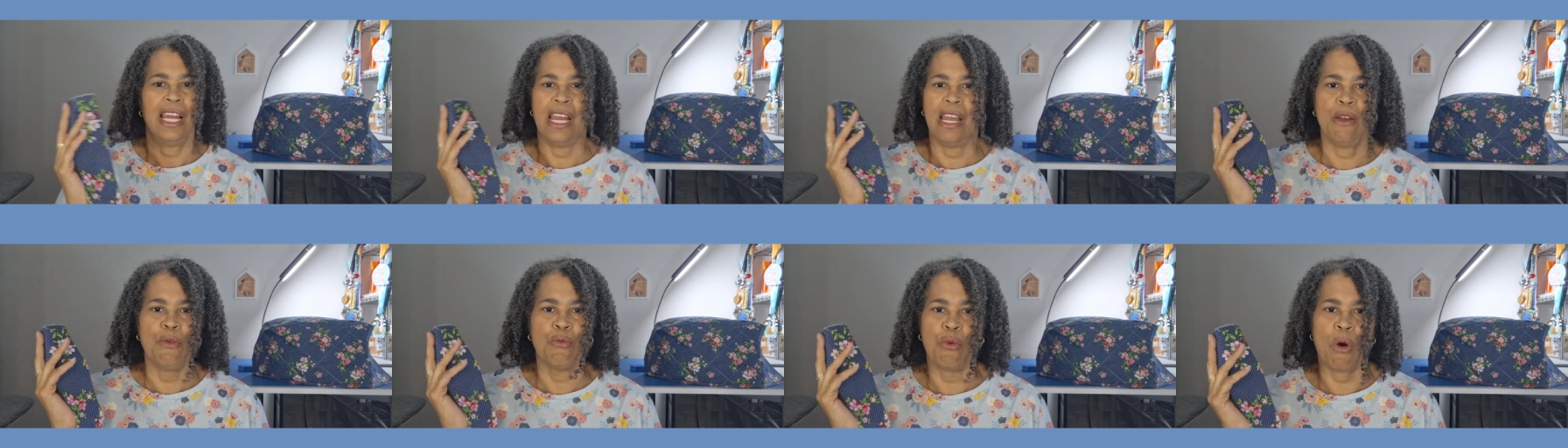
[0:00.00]

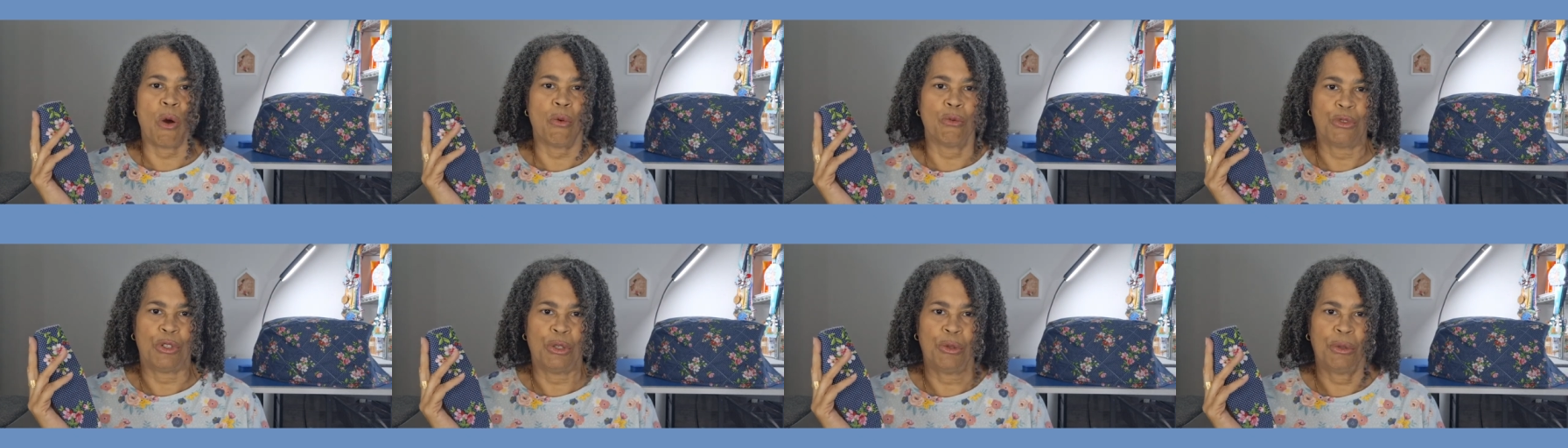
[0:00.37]
it
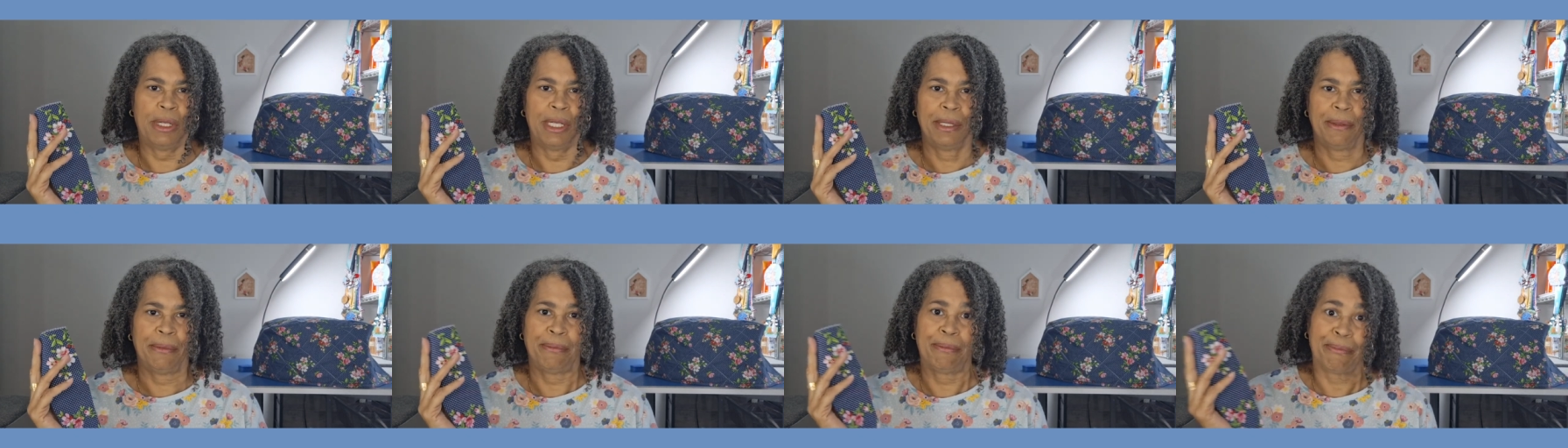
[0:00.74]
won't do
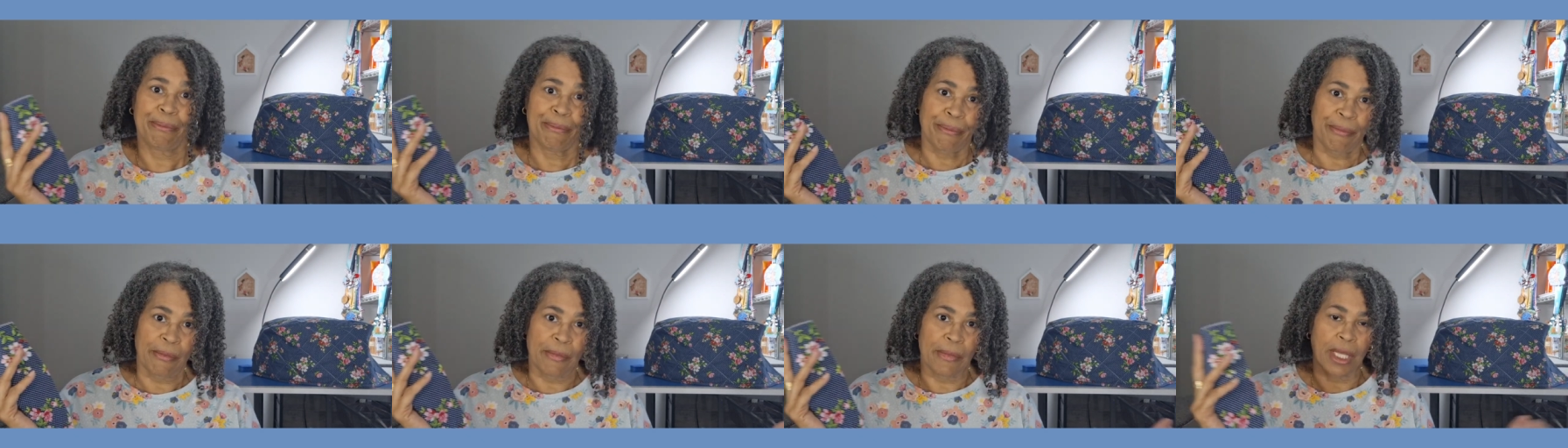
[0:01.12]
it.
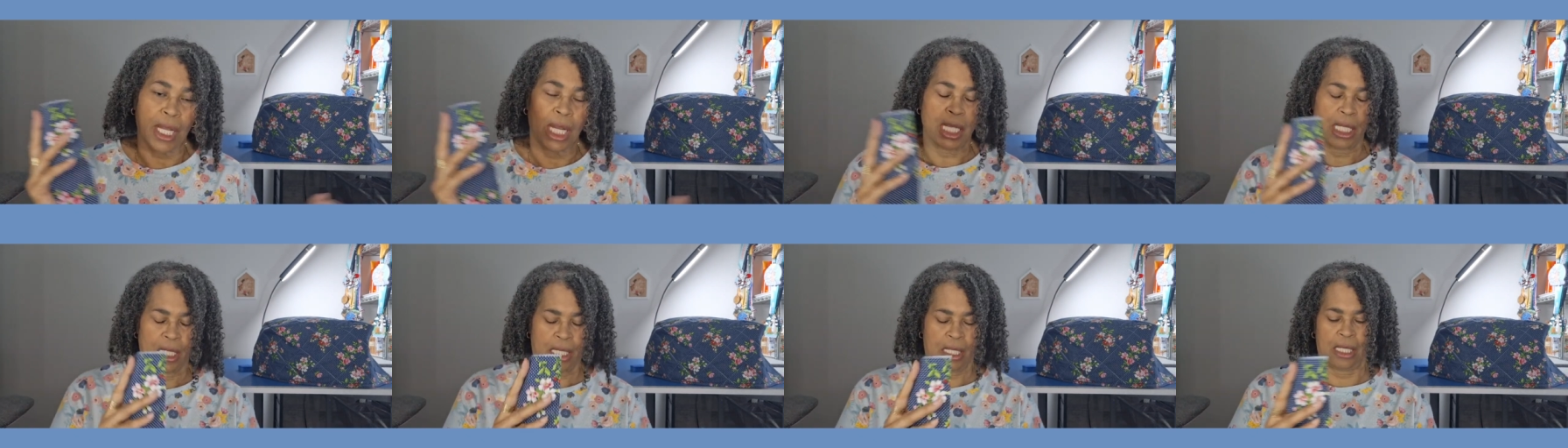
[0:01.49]

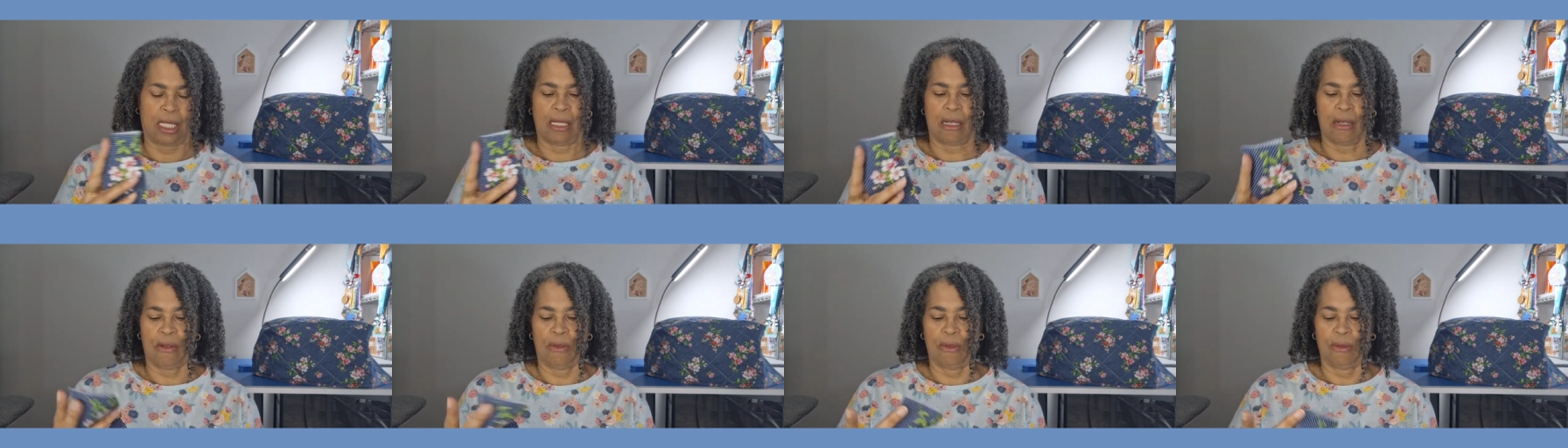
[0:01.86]

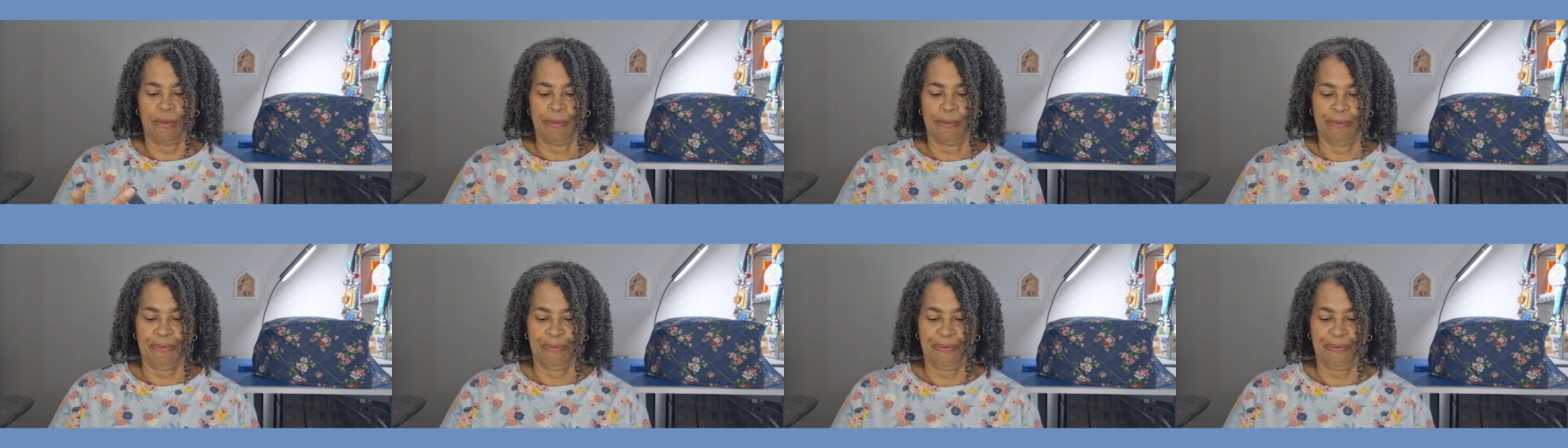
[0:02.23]
So,